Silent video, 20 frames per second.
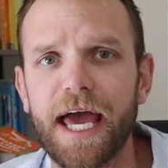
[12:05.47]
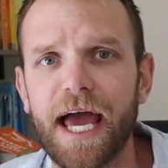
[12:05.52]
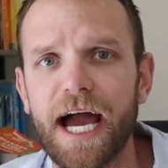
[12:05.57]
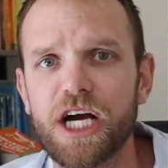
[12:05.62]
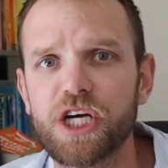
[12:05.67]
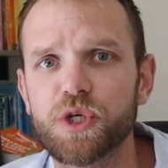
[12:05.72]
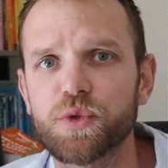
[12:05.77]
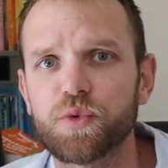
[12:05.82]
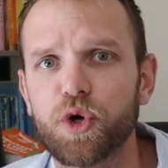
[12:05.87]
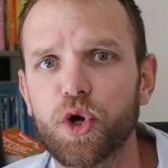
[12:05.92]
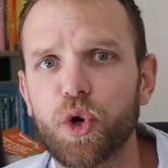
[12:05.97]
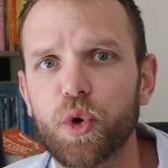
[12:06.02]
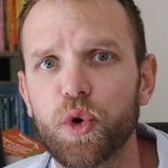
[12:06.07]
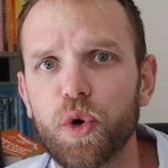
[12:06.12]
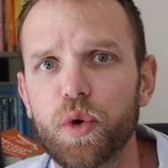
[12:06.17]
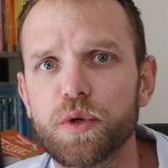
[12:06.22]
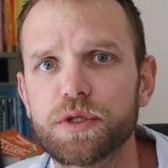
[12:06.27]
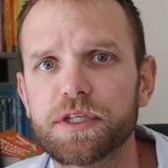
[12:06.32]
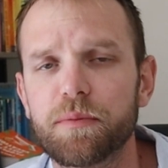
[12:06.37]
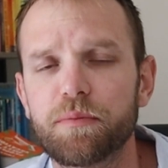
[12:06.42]
actual
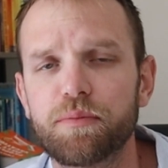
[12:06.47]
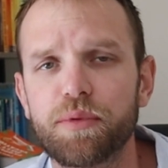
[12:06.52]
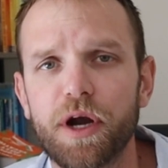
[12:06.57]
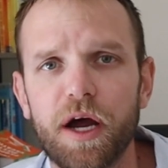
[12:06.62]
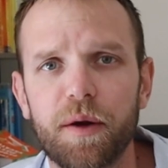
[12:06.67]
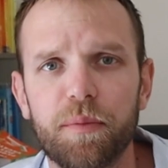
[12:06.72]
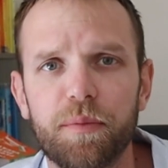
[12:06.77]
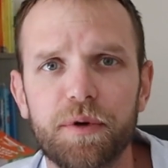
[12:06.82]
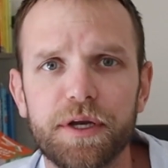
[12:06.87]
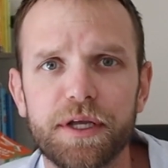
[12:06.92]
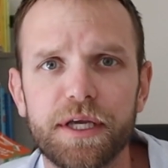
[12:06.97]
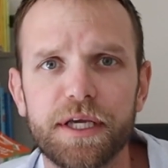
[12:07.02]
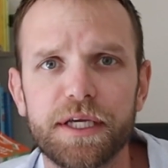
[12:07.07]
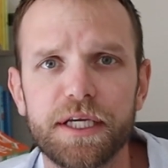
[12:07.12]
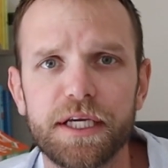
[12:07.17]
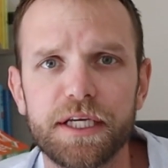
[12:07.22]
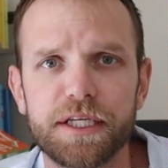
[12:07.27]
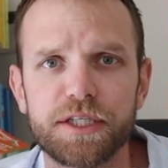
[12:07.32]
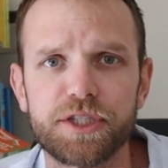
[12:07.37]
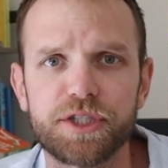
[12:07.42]
quotes on
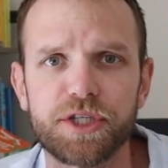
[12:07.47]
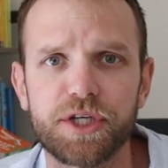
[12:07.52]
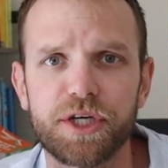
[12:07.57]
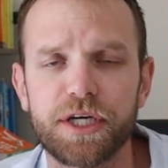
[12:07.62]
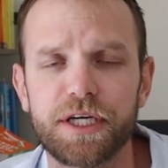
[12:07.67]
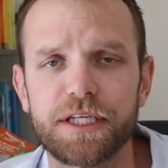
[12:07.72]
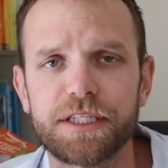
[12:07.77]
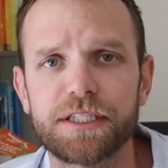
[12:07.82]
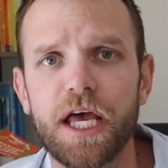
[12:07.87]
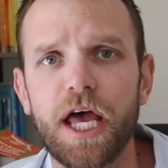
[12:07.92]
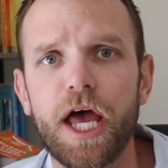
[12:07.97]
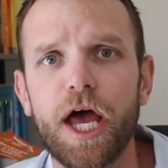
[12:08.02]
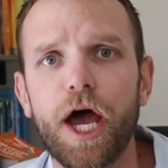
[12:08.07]
property insurance,